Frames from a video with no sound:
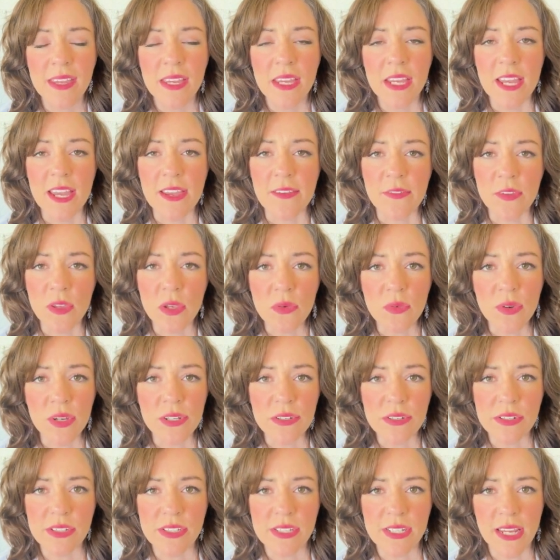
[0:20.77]
If you
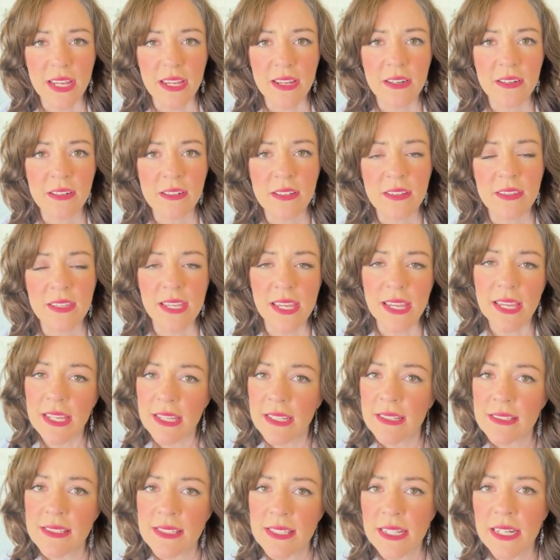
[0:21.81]
understand the
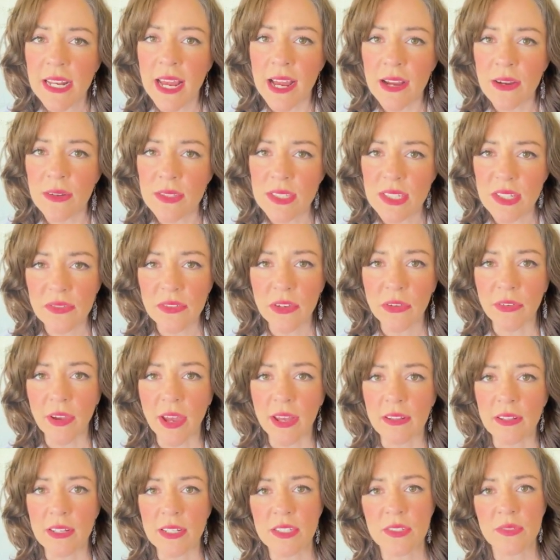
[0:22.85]
ins and outs of a
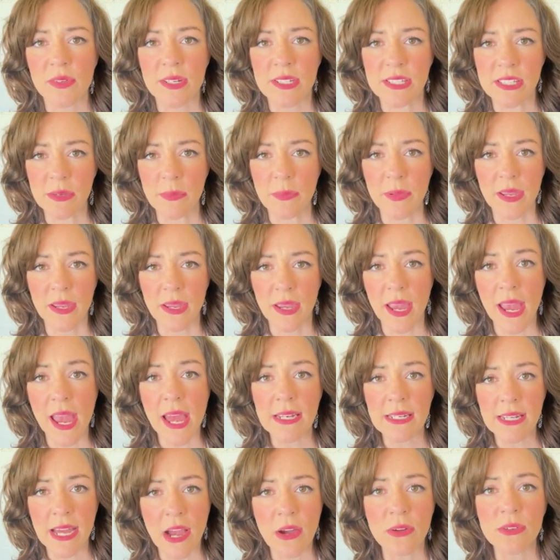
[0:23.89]
fat loss recipe
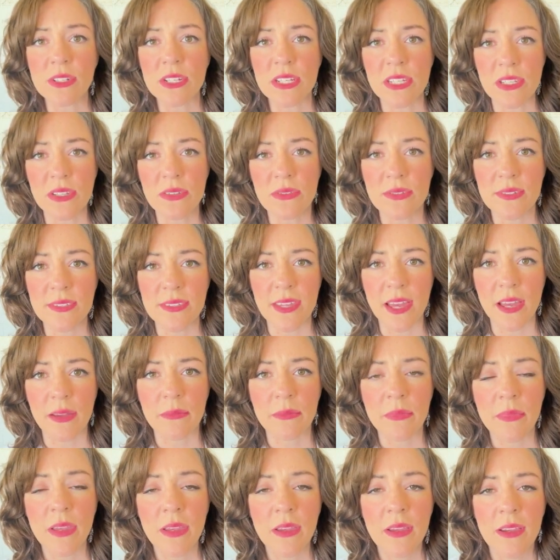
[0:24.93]
and how to use
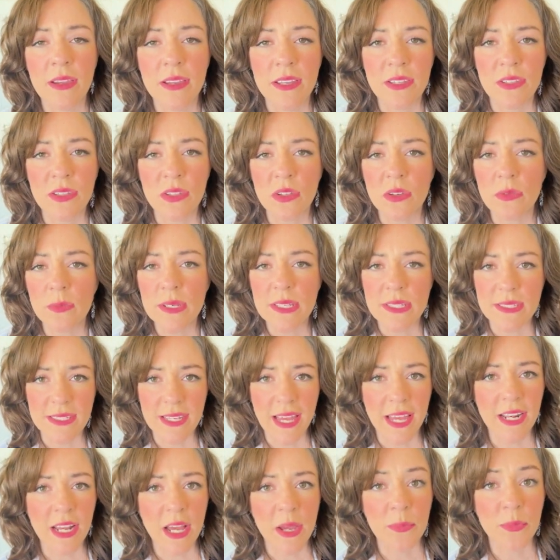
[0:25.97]
them, you'll be
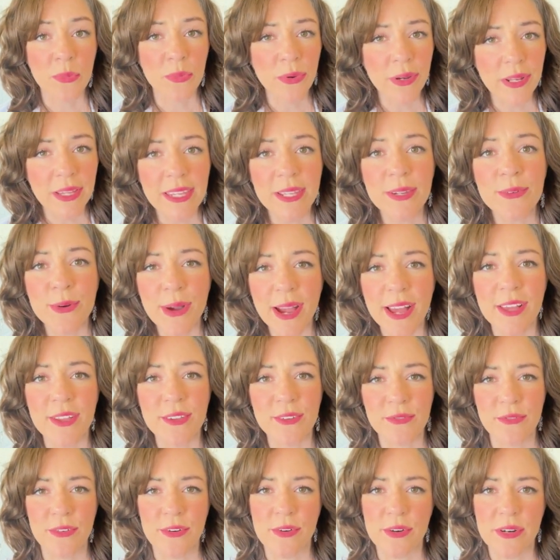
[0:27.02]
set up really
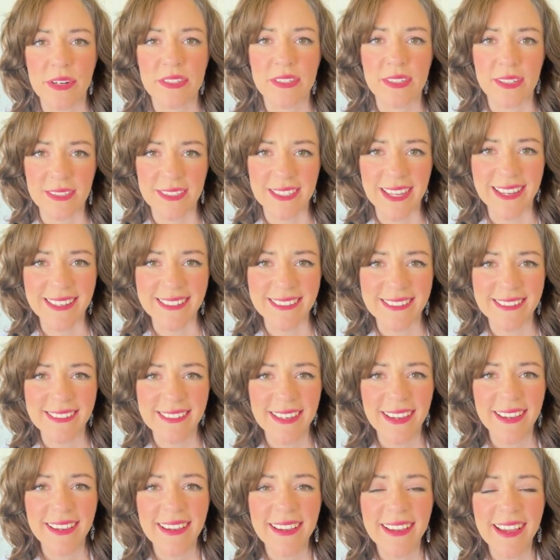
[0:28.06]
well for success.
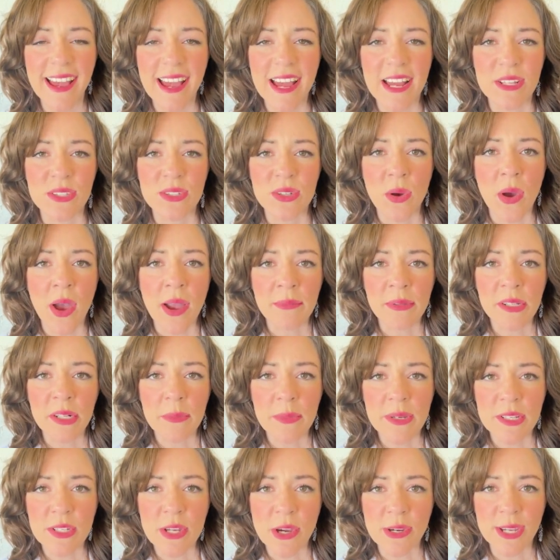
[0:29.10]
And so I'm going to
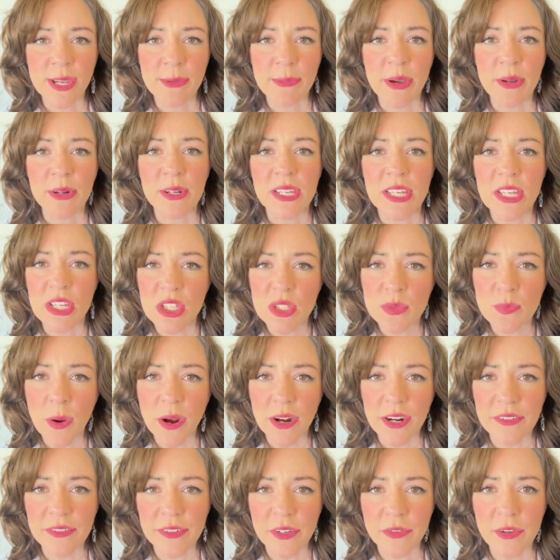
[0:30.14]
be talking about each
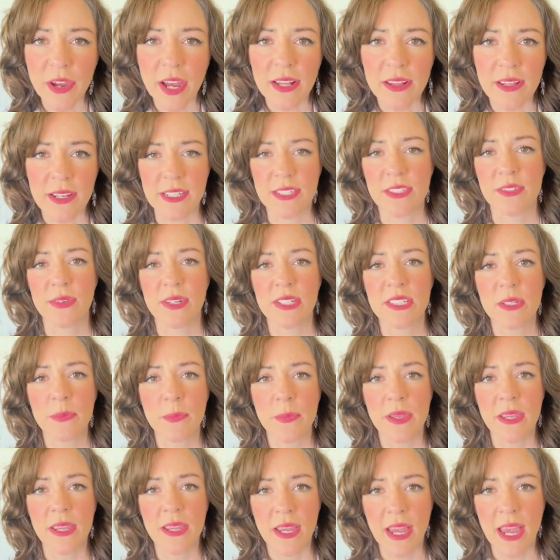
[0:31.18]
part of a fat loss
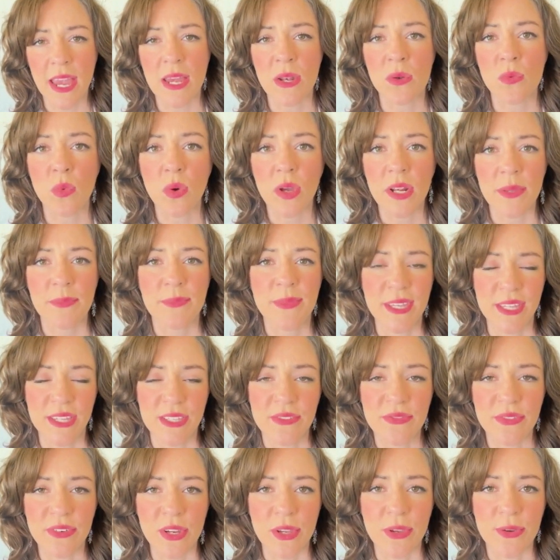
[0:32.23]
recipe and what it
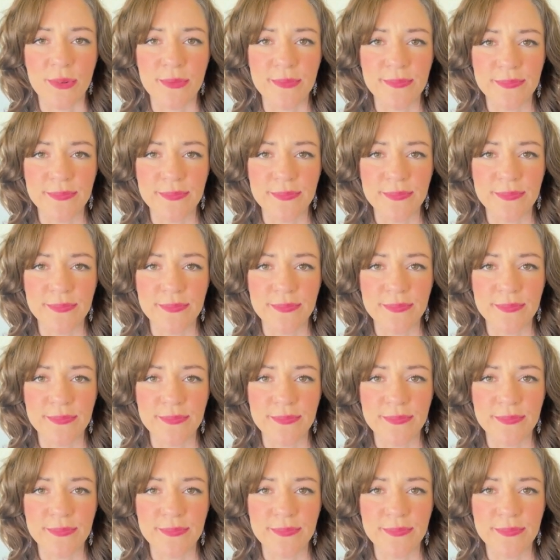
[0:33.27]
means for you.